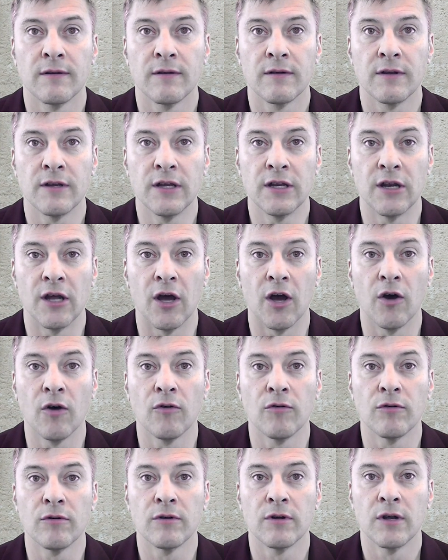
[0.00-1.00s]
You
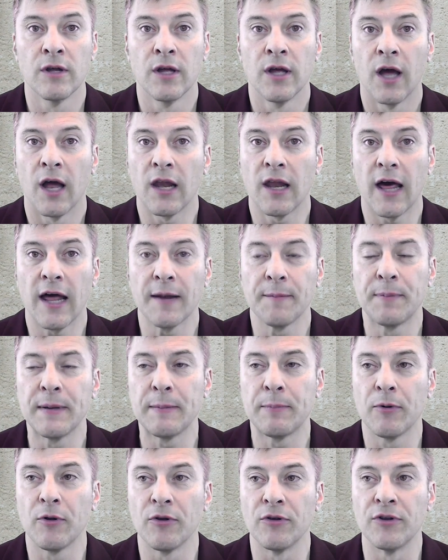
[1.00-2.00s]
know, a lot of
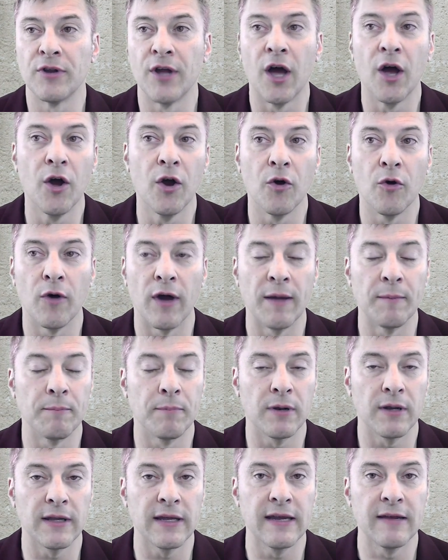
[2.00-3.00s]
people know and
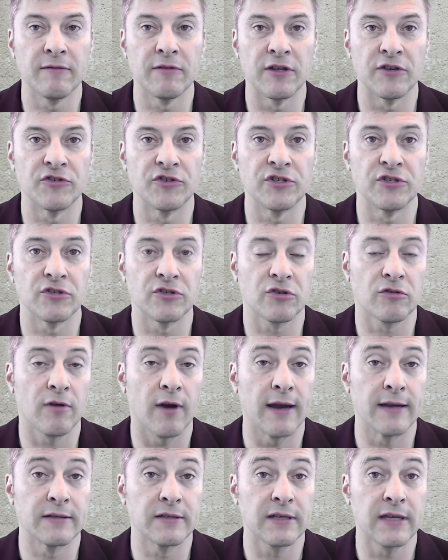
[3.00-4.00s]
believe that Jesus
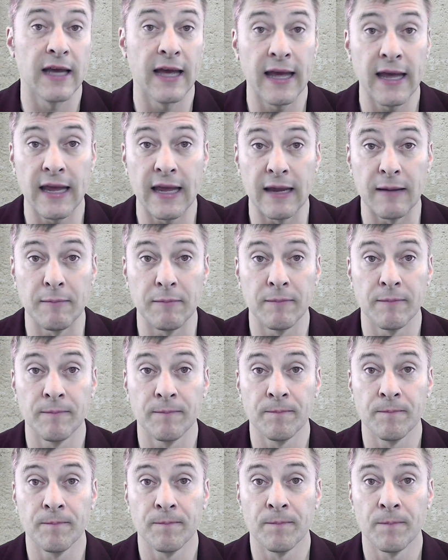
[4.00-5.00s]
Christ came
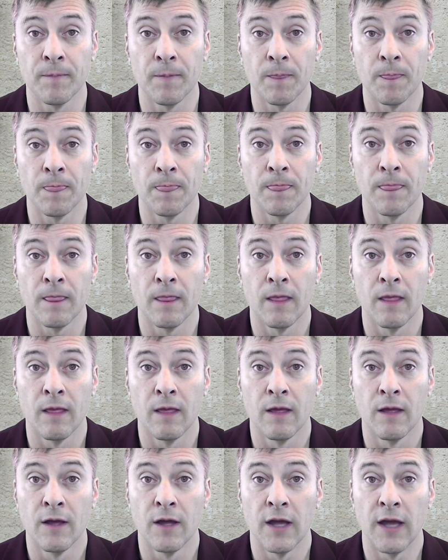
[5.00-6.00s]

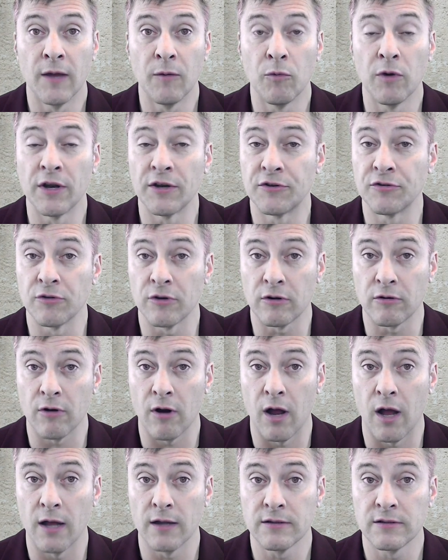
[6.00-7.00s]
and went to a
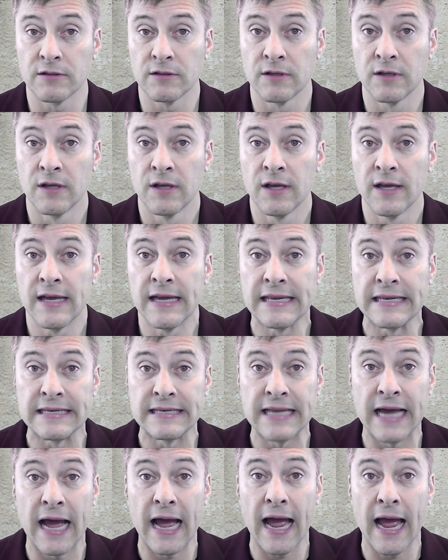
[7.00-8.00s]
cross and
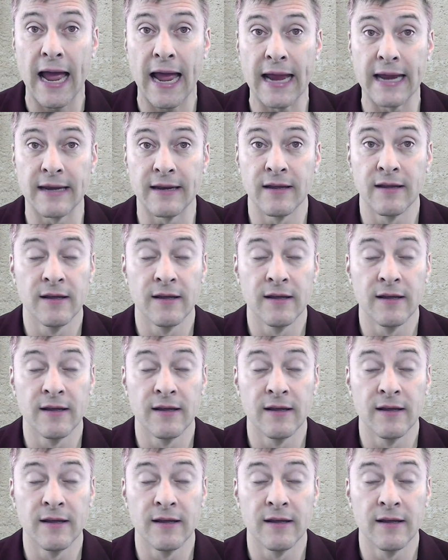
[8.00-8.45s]
died,